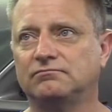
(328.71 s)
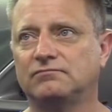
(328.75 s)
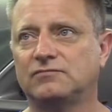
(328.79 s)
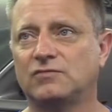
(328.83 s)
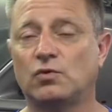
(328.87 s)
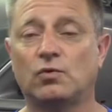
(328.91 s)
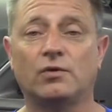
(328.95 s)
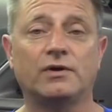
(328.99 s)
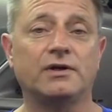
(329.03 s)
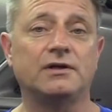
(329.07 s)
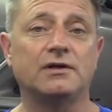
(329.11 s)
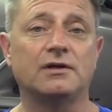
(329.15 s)

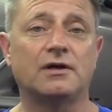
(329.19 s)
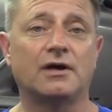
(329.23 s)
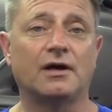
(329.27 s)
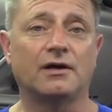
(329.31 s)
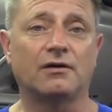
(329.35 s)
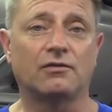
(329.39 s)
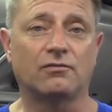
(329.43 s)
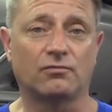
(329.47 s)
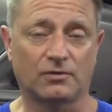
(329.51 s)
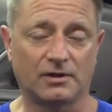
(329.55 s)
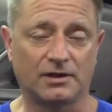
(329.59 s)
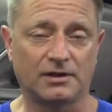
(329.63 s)

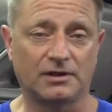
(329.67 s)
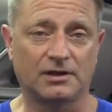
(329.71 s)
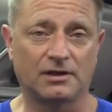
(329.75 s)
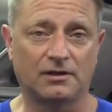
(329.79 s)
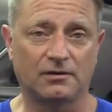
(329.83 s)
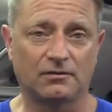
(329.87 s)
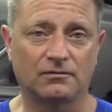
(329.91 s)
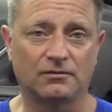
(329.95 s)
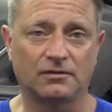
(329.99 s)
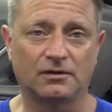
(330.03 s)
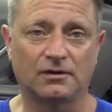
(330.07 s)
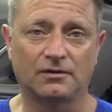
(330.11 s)
29th right
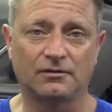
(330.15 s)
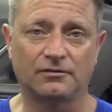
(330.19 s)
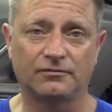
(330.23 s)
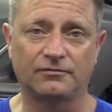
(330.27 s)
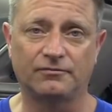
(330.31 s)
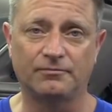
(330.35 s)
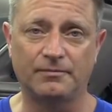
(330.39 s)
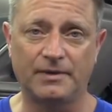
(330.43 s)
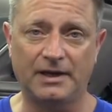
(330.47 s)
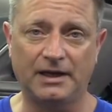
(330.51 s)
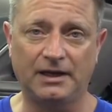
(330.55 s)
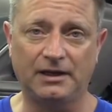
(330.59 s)
now of
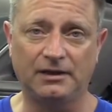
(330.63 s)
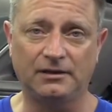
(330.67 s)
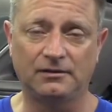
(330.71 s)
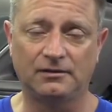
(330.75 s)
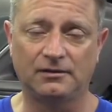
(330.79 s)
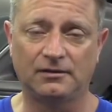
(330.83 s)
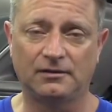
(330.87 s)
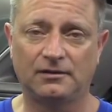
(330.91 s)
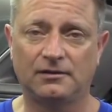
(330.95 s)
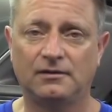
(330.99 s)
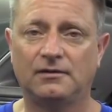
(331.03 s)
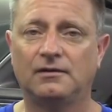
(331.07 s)
May,
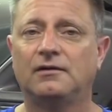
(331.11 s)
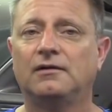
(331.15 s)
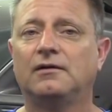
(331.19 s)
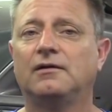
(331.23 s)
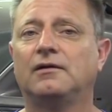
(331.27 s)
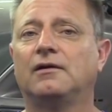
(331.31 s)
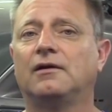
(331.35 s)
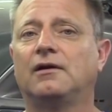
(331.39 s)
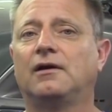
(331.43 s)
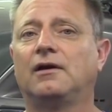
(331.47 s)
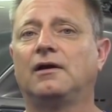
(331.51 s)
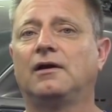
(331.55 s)

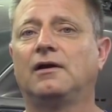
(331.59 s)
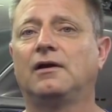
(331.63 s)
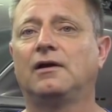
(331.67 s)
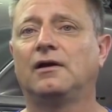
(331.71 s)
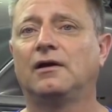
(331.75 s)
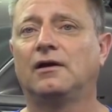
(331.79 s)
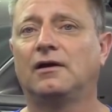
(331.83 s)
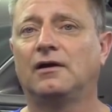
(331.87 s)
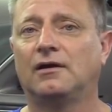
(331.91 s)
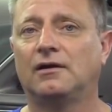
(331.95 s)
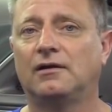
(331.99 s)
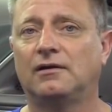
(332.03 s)

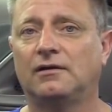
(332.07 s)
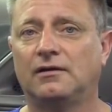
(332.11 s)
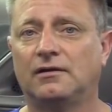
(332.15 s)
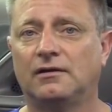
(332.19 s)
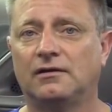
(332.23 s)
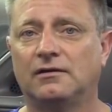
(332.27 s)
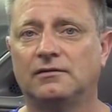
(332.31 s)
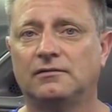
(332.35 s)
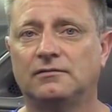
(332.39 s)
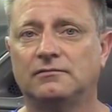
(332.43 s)
and